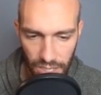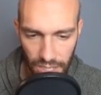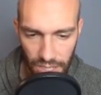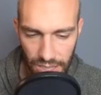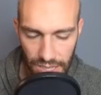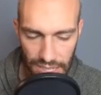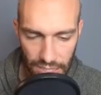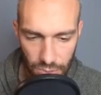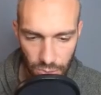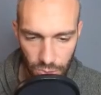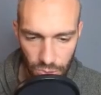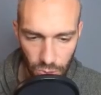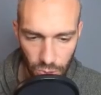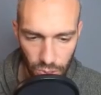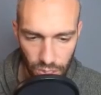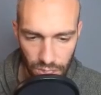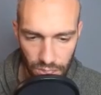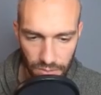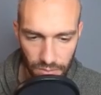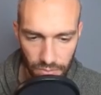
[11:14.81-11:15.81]
Last
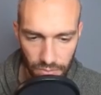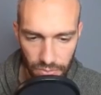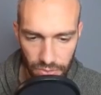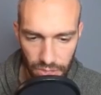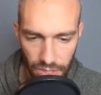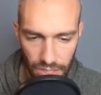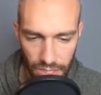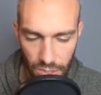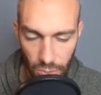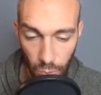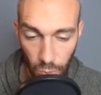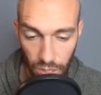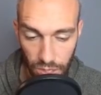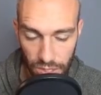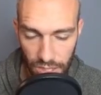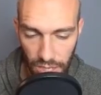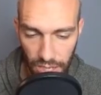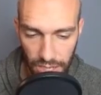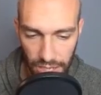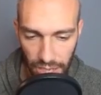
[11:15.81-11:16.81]
Resort. This will
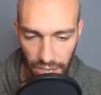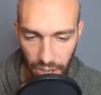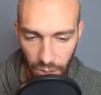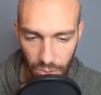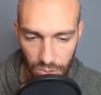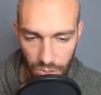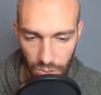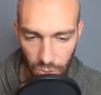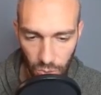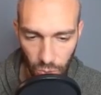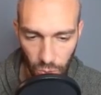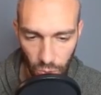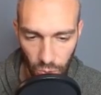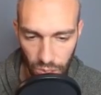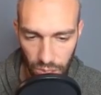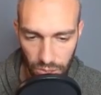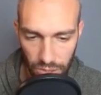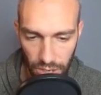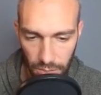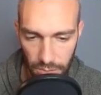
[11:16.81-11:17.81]
take out
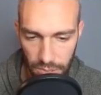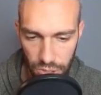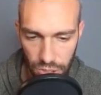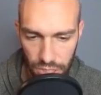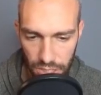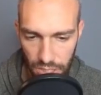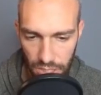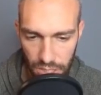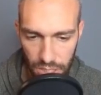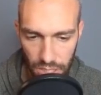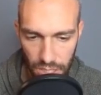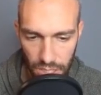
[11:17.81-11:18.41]
or grab a shield.